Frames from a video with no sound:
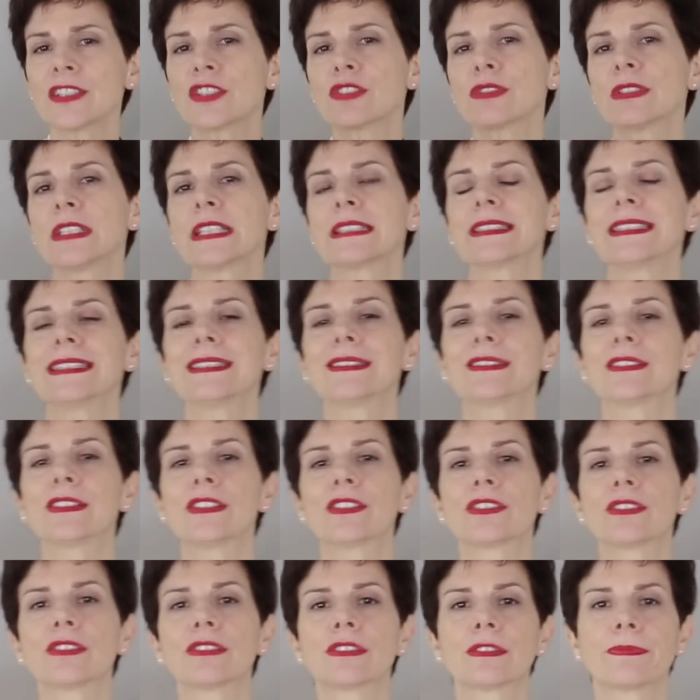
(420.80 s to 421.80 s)
so that it
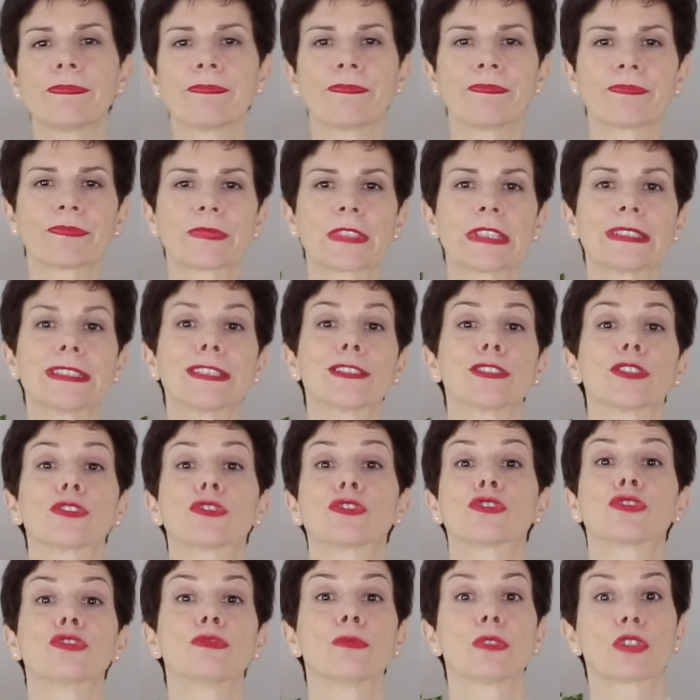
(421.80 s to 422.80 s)
is
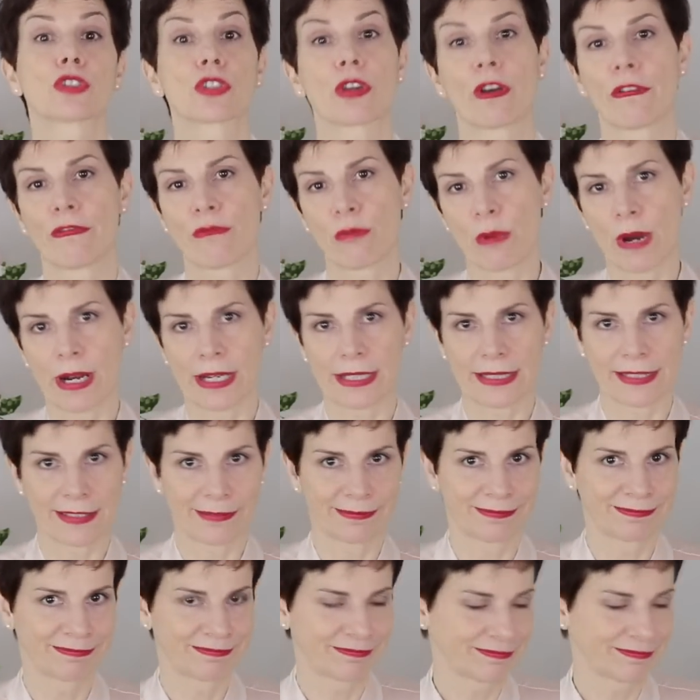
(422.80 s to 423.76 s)
not too much off-white.